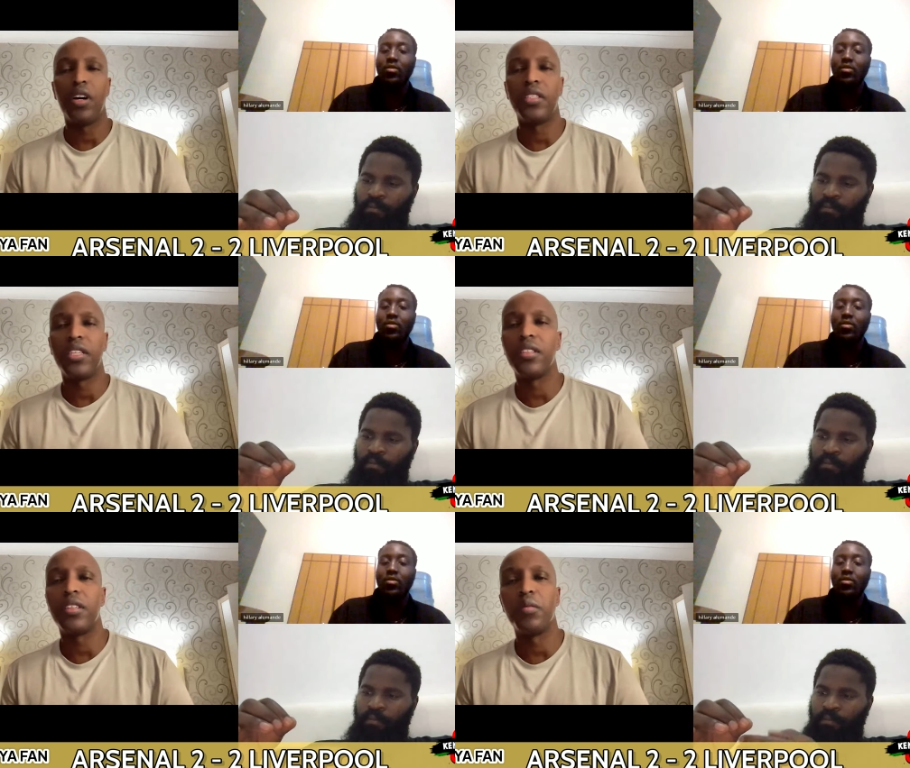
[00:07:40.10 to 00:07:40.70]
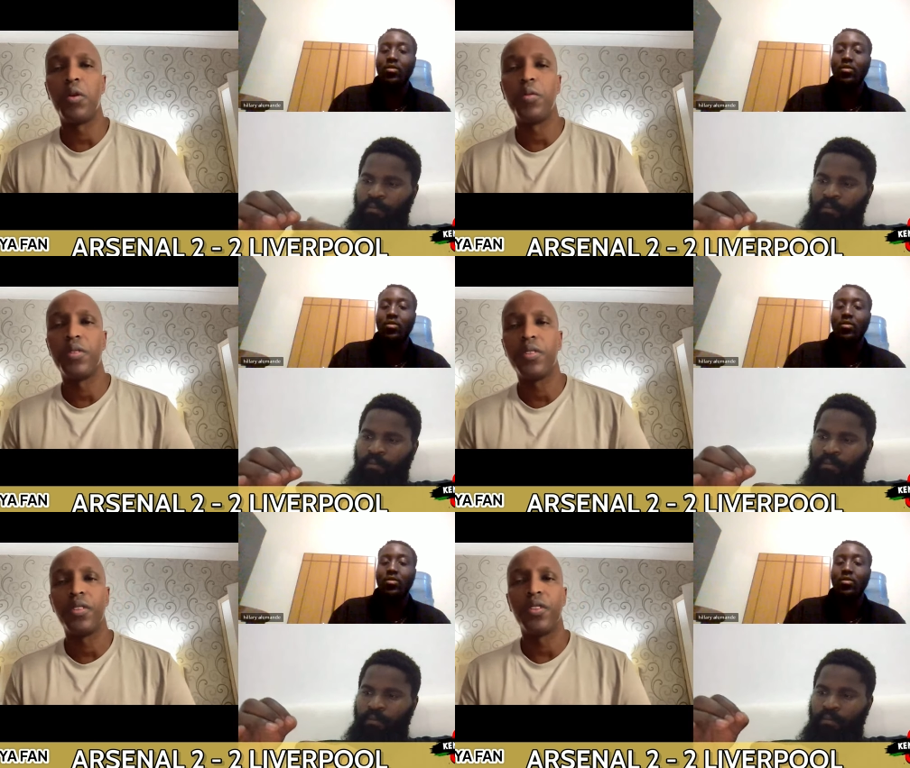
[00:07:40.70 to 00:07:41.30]
Speaker 1: for Arteta at the
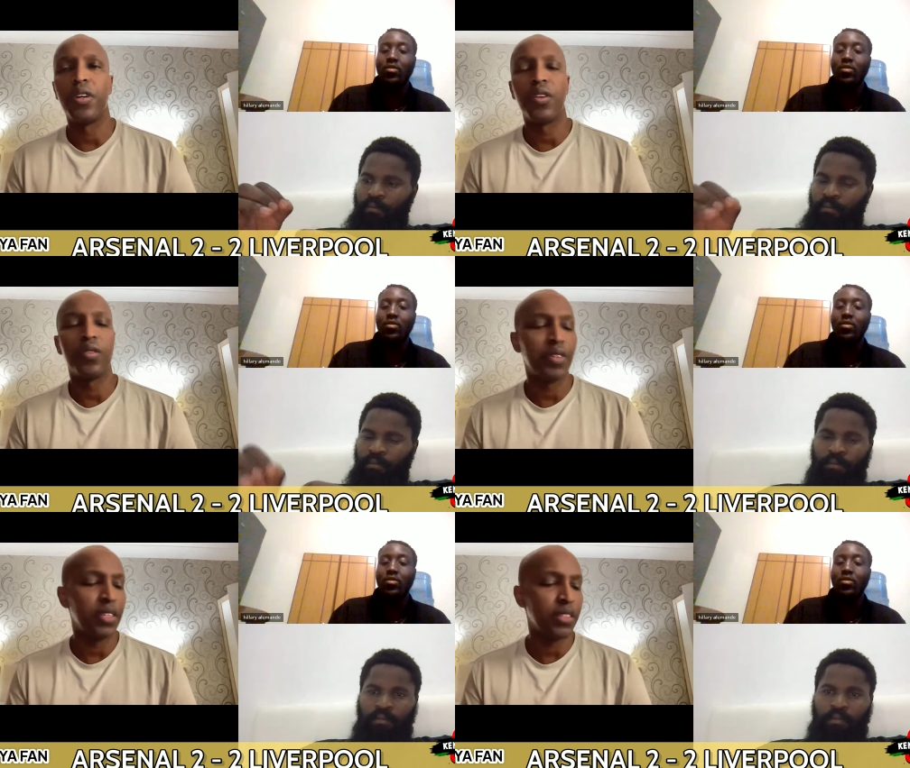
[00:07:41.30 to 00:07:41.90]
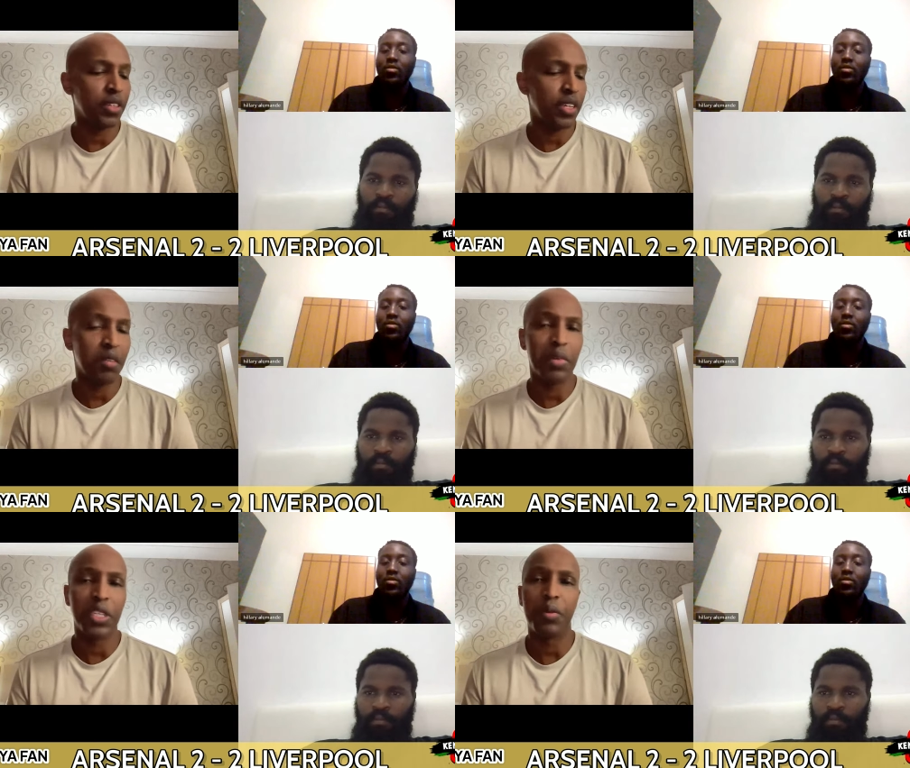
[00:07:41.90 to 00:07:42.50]
moment. You know, I don't think it's going to
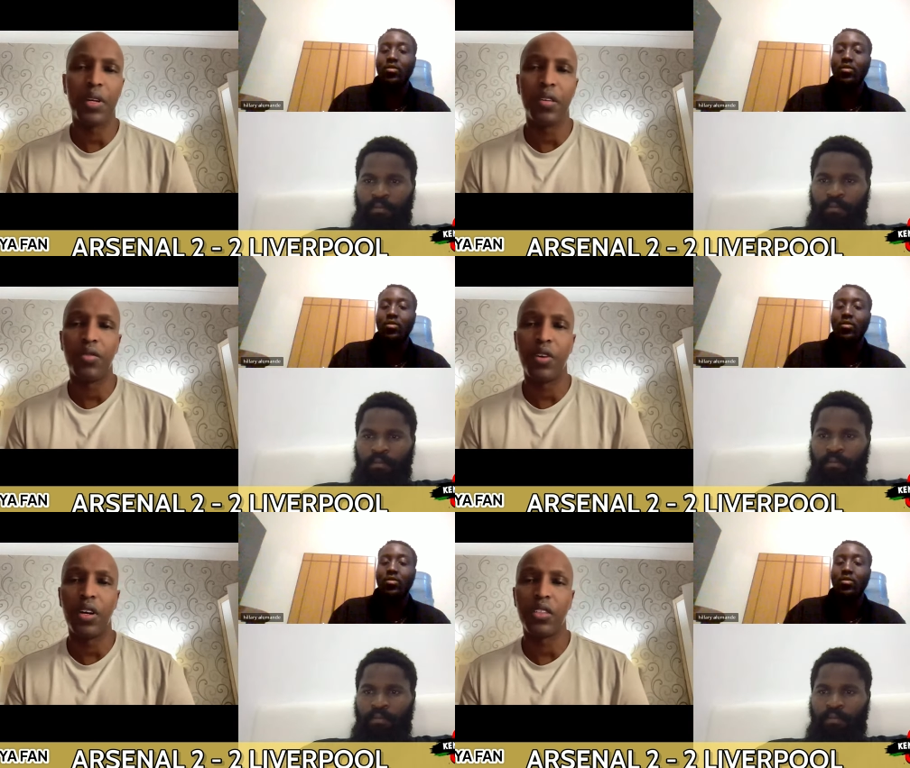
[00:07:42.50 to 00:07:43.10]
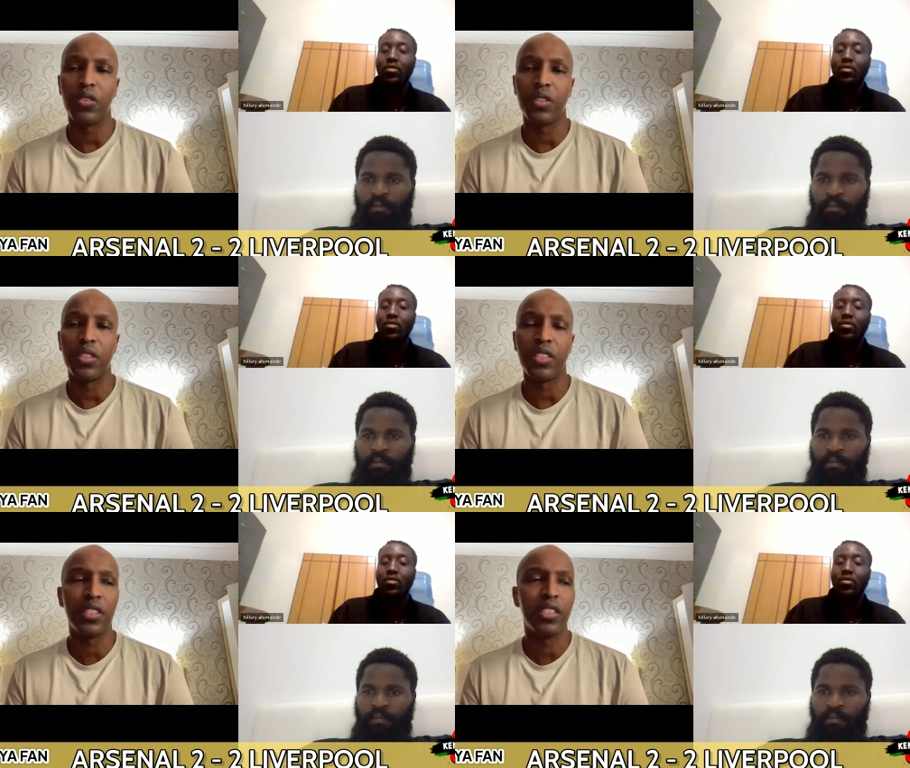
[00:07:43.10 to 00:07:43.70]
get much better for Arsenal
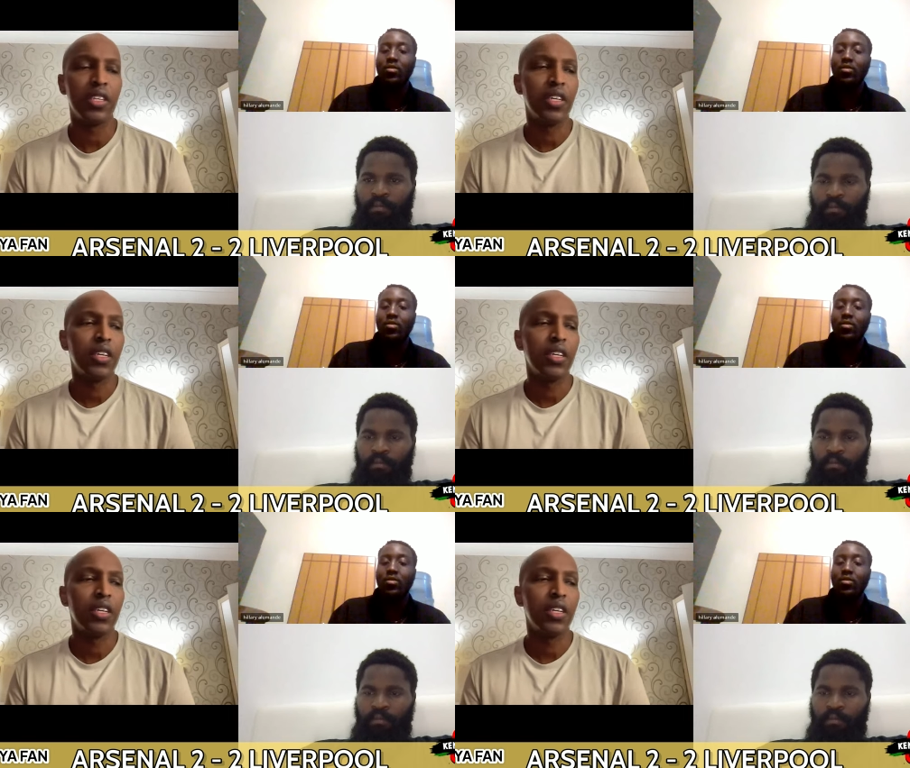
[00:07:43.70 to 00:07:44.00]
with this.